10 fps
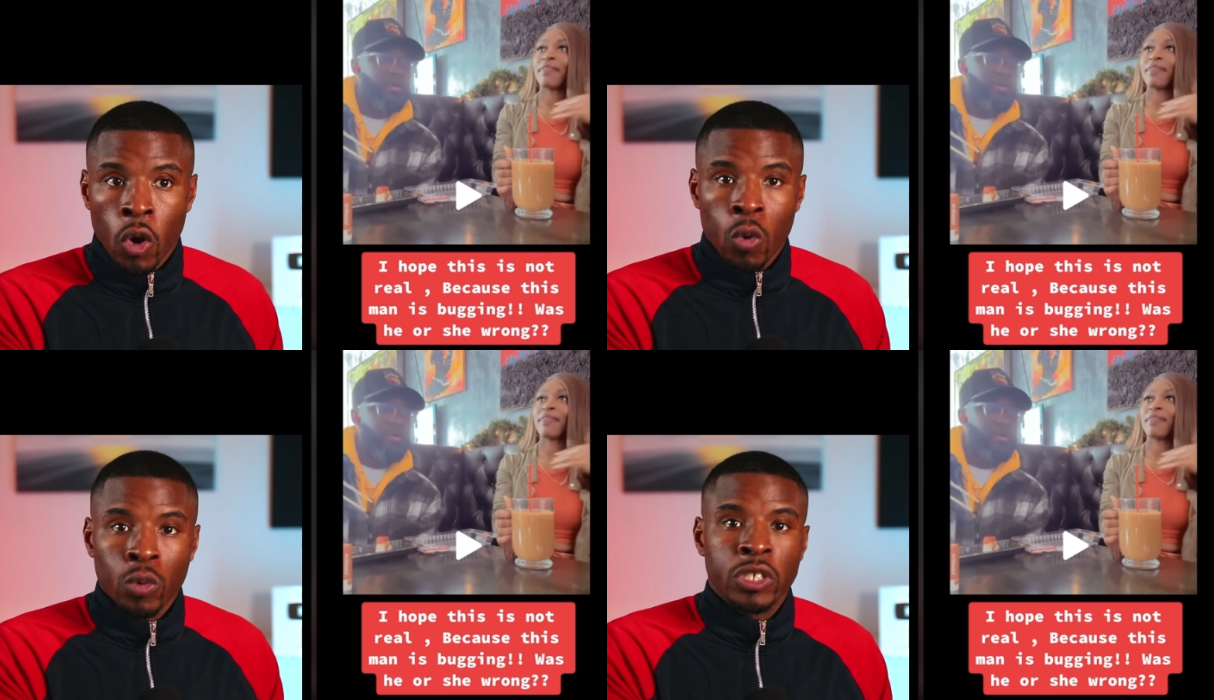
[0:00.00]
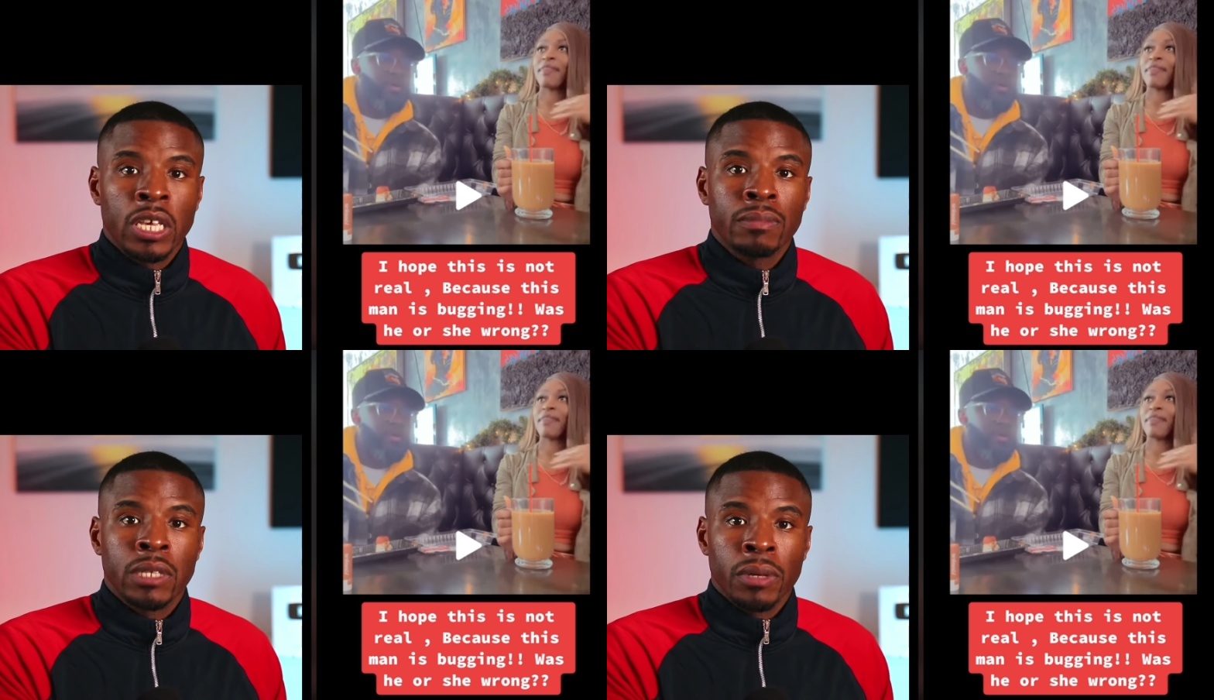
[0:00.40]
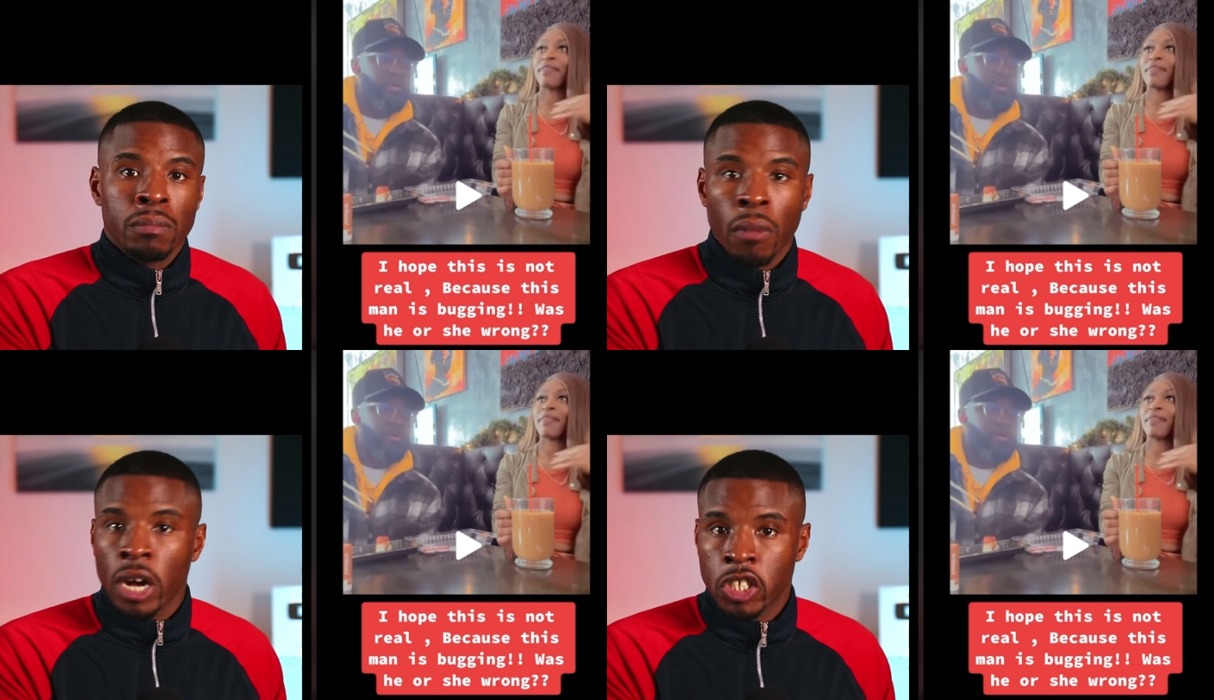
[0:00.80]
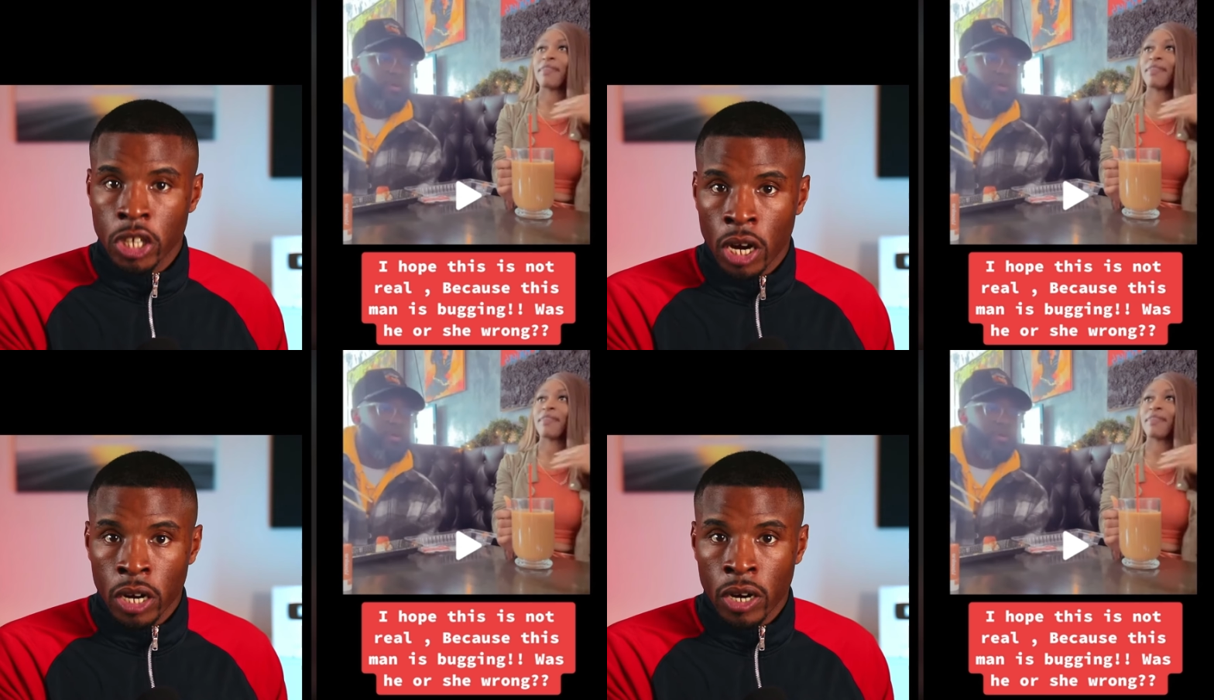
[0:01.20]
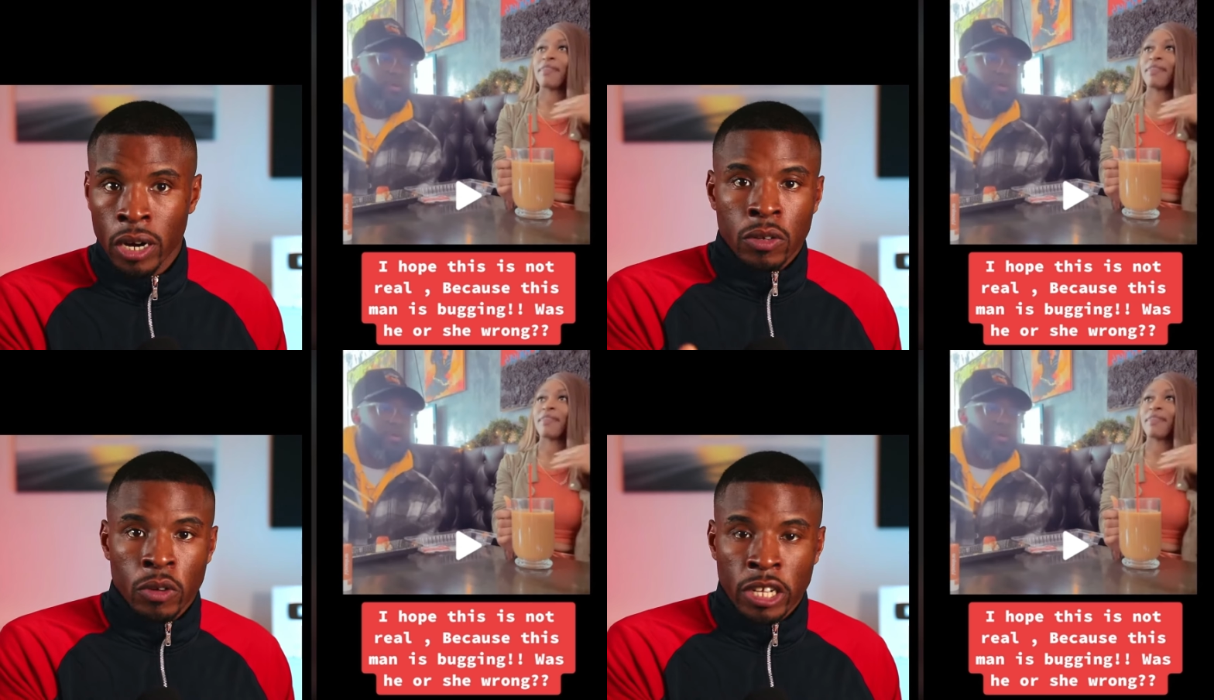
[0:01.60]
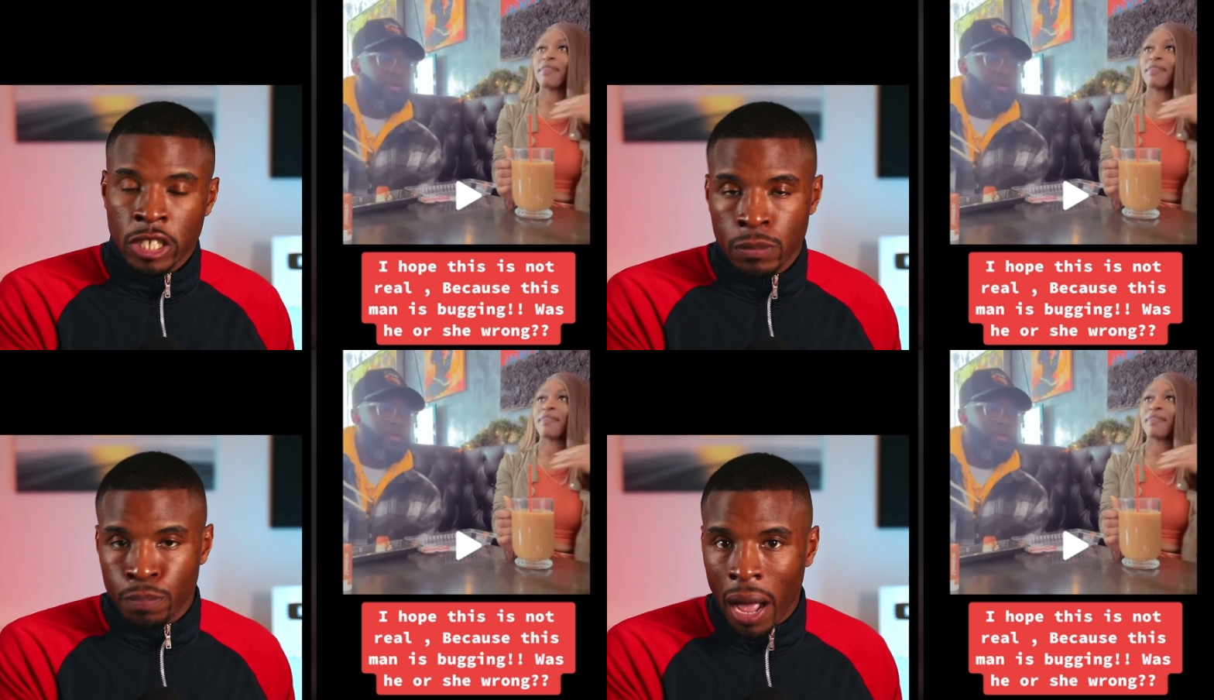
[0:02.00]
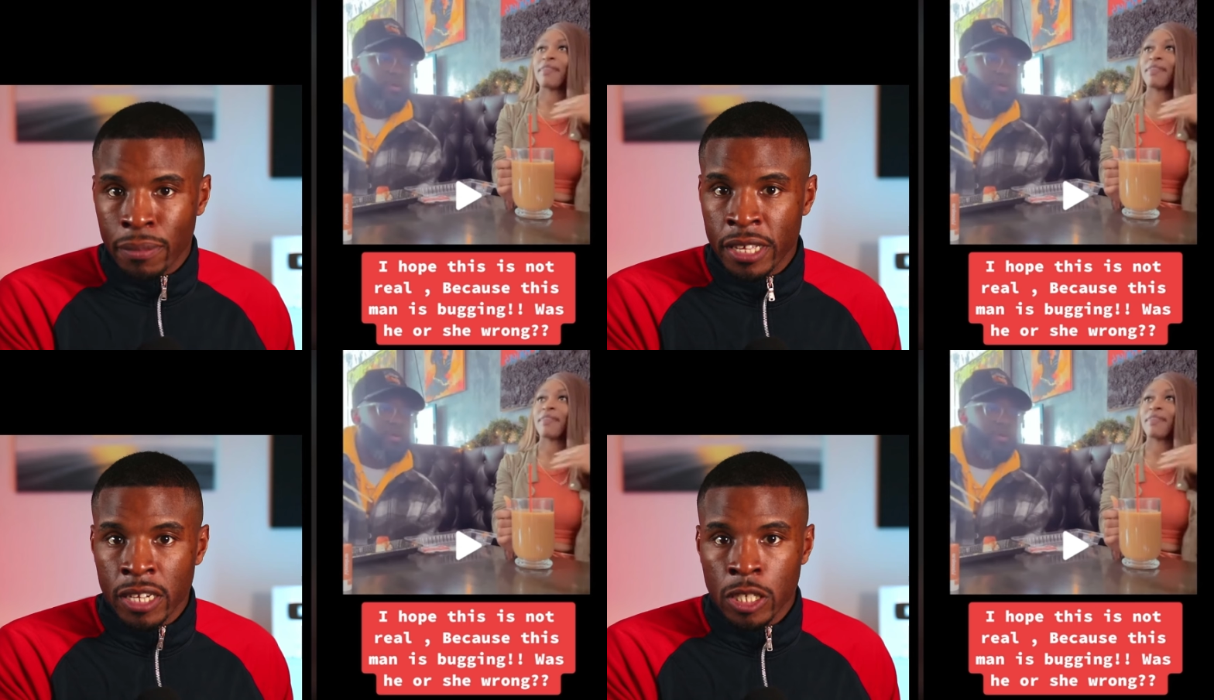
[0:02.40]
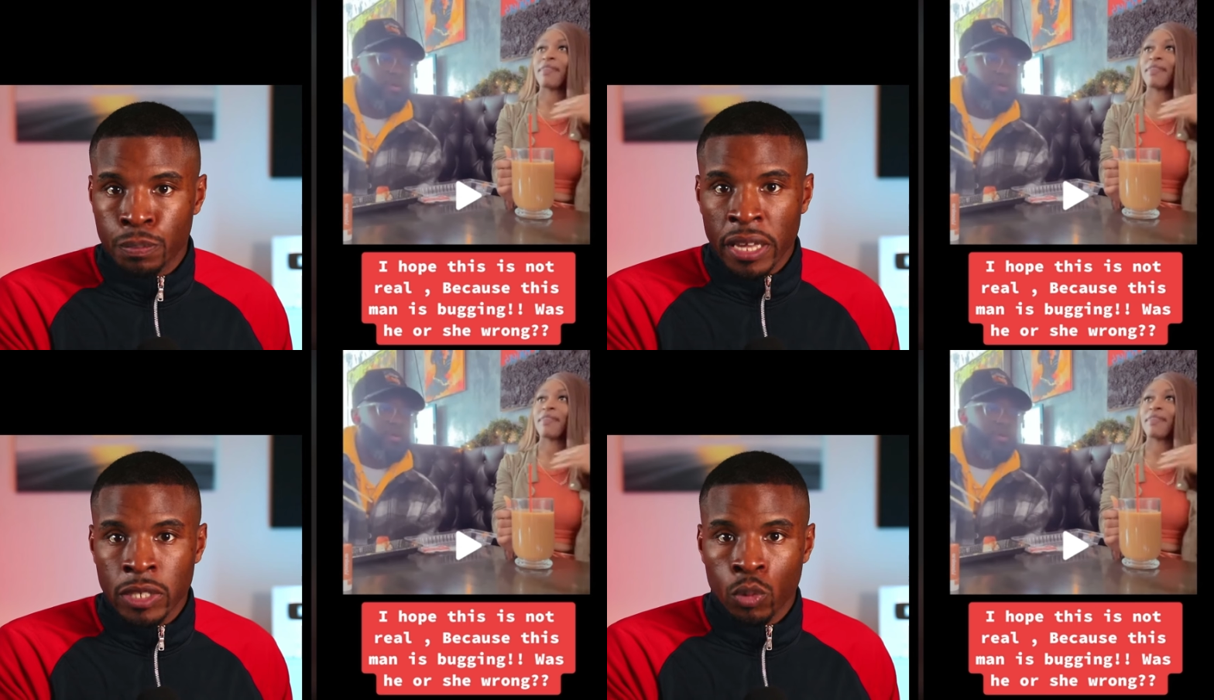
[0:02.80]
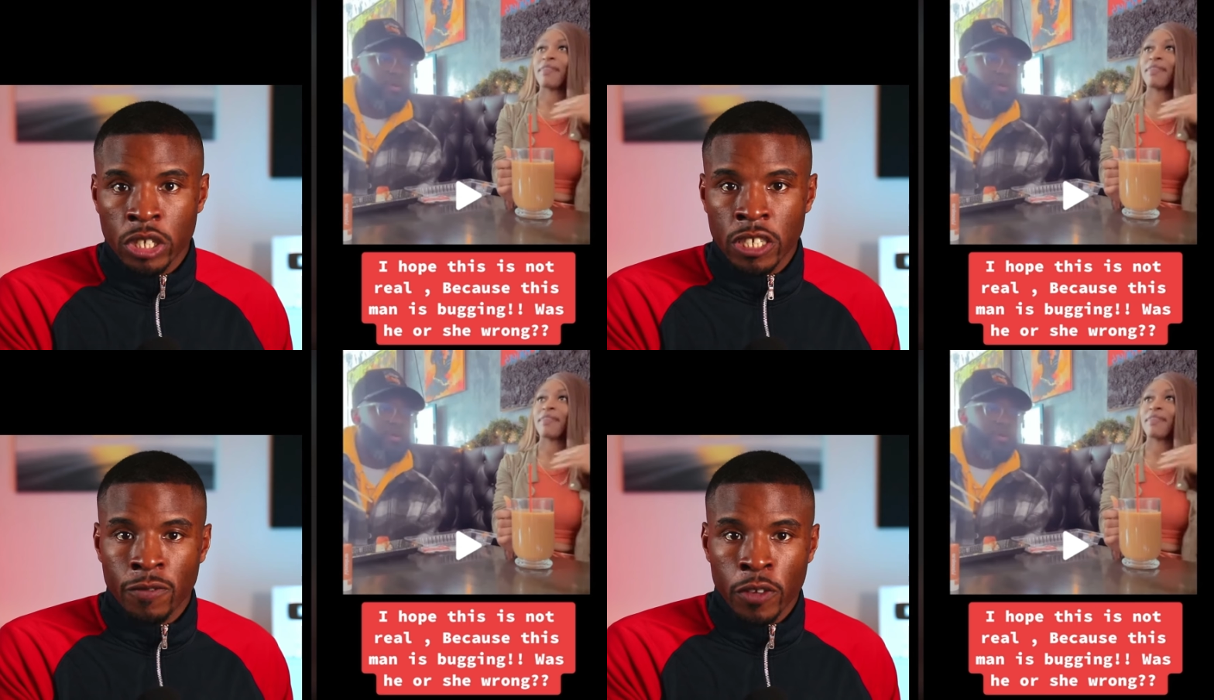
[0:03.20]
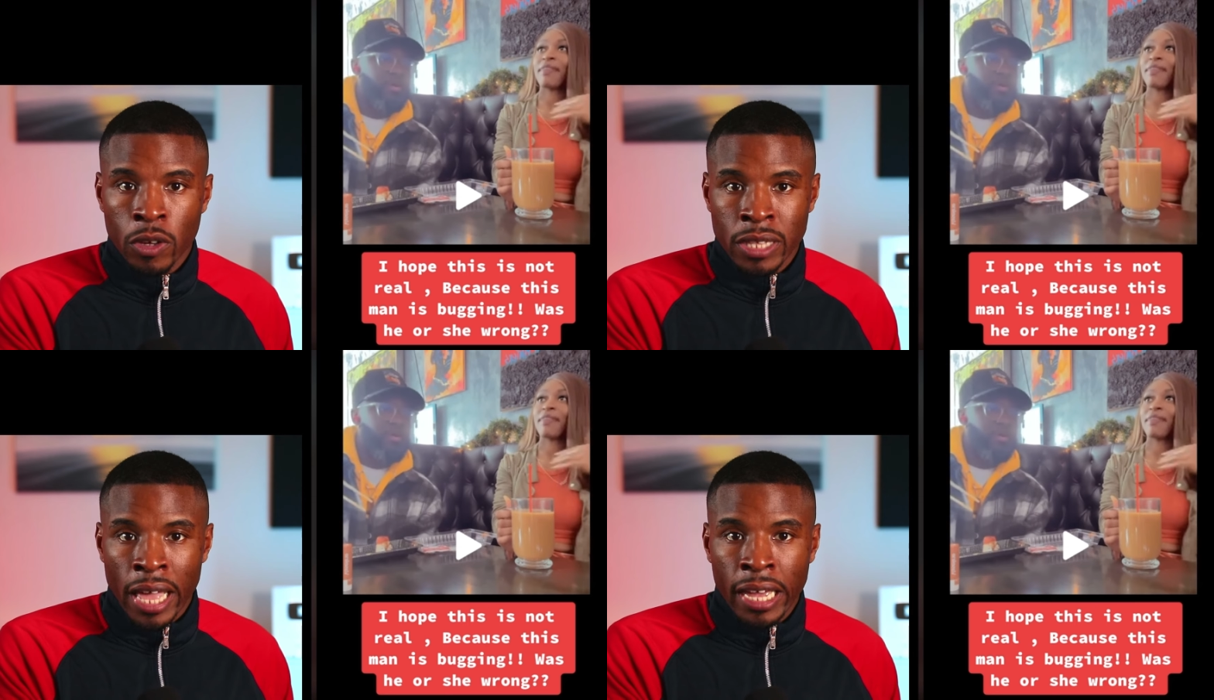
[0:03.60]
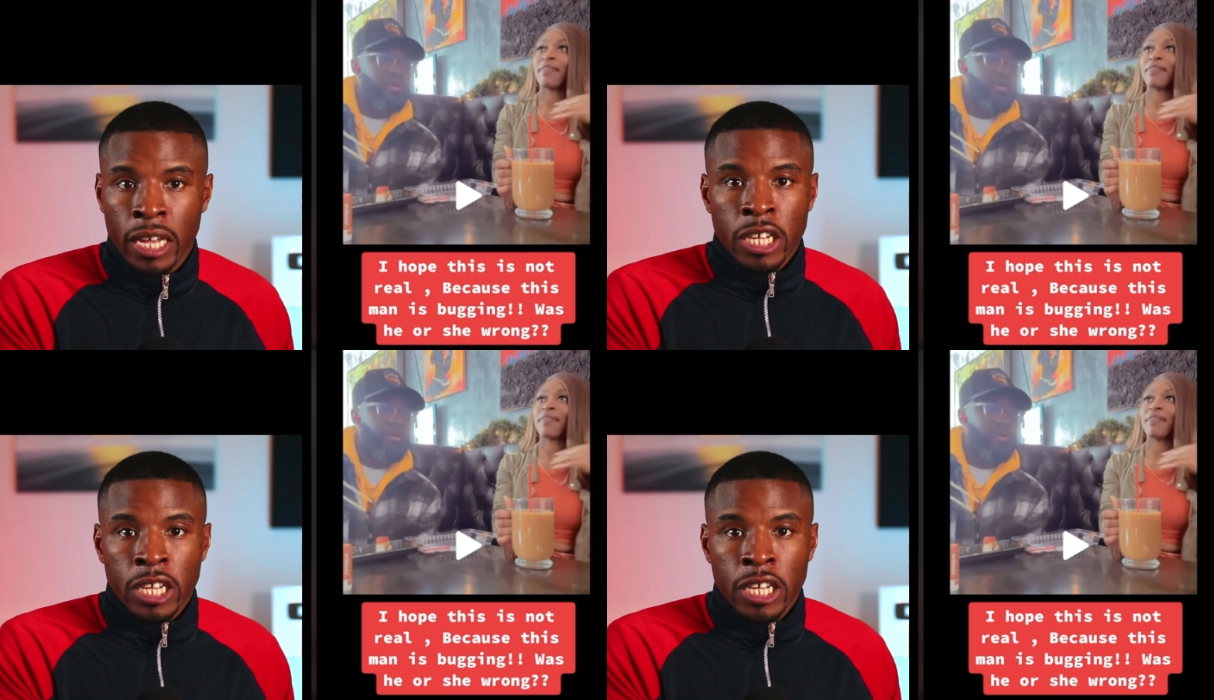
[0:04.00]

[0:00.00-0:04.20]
Speaker 1: who seem to be much younger. And she's probably in a space where she feels like